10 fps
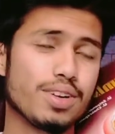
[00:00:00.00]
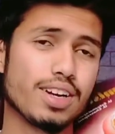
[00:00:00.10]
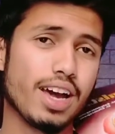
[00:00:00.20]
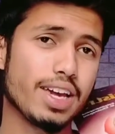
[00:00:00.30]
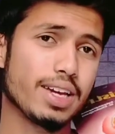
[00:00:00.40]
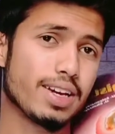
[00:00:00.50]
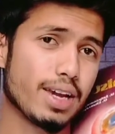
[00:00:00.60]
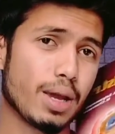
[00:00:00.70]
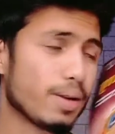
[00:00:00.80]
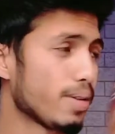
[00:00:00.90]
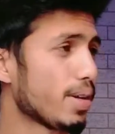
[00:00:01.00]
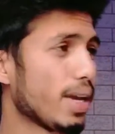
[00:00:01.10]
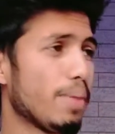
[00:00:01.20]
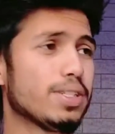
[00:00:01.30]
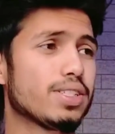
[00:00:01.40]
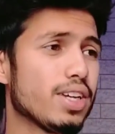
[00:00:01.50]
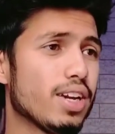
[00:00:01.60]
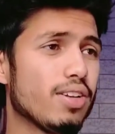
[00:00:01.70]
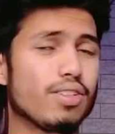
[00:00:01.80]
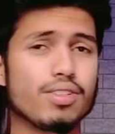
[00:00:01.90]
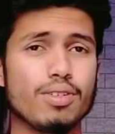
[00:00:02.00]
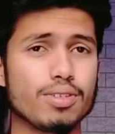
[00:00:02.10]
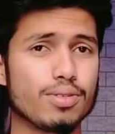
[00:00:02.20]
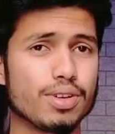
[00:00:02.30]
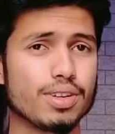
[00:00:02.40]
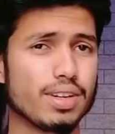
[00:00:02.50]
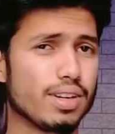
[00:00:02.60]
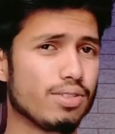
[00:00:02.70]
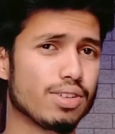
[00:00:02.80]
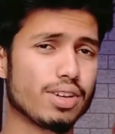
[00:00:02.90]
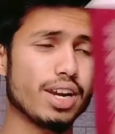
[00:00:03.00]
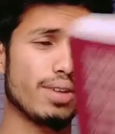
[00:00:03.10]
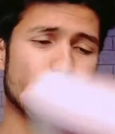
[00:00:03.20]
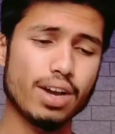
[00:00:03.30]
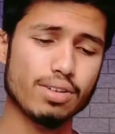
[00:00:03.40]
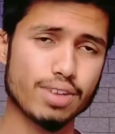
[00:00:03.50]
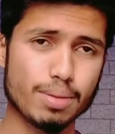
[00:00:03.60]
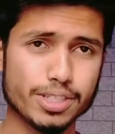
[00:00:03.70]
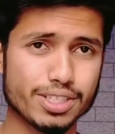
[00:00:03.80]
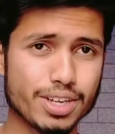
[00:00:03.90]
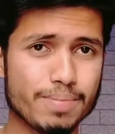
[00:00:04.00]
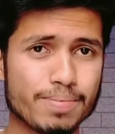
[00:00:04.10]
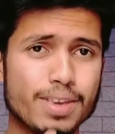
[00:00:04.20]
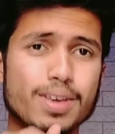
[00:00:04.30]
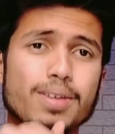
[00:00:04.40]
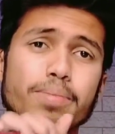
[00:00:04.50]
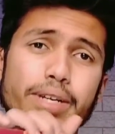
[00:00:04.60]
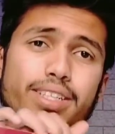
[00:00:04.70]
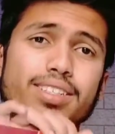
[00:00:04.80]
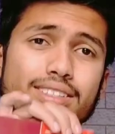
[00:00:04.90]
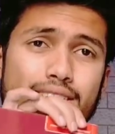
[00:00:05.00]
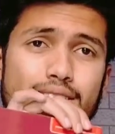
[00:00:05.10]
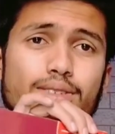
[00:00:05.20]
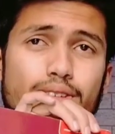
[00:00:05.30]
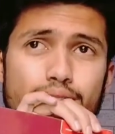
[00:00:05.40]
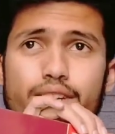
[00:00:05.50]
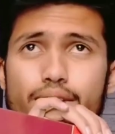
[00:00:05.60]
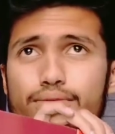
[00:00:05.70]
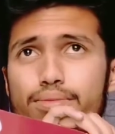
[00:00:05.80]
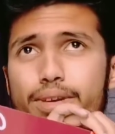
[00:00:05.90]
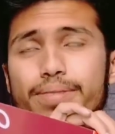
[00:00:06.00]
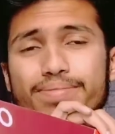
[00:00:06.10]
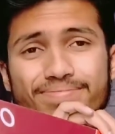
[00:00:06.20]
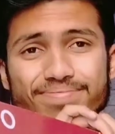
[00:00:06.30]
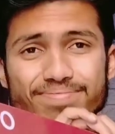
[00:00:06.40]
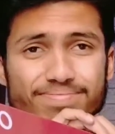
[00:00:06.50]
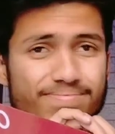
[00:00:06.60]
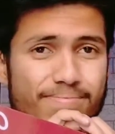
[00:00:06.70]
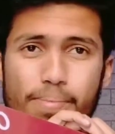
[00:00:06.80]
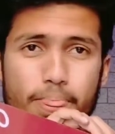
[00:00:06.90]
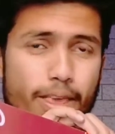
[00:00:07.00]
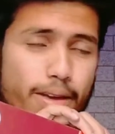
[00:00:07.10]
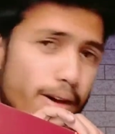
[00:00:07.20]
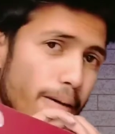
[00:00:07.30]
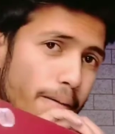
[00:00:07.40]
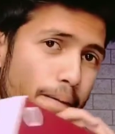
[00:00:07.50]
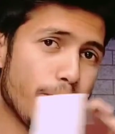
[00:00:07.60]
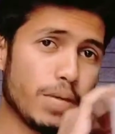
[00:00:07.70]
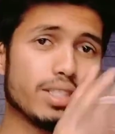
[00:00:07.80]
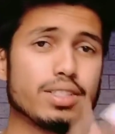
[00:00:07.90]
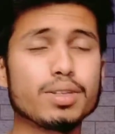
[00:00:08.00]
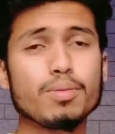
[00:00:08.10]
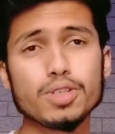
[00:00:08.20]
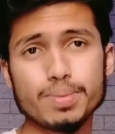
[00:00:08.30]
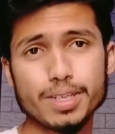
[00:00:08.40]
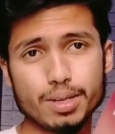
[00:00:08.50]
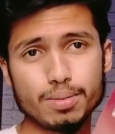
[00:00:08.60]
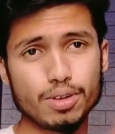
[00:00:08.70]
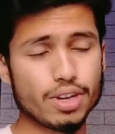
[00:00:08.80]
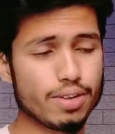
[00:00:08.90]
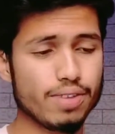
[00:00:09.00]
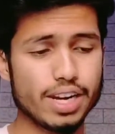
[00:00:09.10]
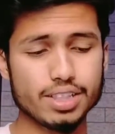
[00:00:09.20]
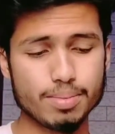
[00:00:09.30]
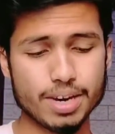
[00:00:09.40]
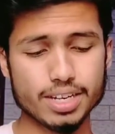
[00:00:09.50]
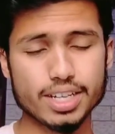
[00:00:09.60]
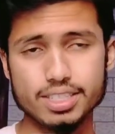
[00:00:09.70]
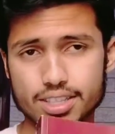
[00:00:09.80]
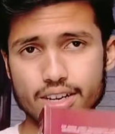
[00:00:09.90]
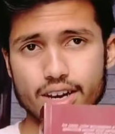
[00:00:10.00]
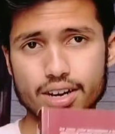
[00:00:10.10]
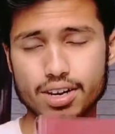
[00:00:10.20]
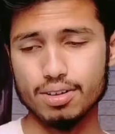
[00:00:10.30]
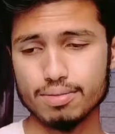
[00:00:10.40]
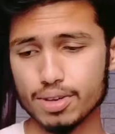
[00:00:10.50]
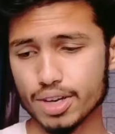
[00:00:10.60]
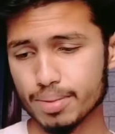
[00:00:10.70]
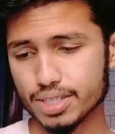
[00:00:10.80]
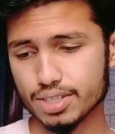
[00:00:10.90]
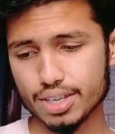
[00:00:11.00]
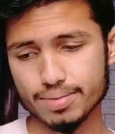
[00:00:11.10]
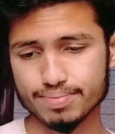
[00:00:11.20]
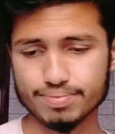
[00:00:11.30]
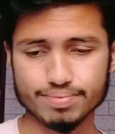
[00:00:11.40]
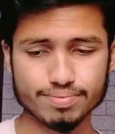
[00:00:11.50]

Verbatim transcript: don't like chemistry or not good, not a great fan of chemistry, but this is also tough for me. Yeah, but this is the most basic book you can find in the market, Satyanarayana Biochemistry.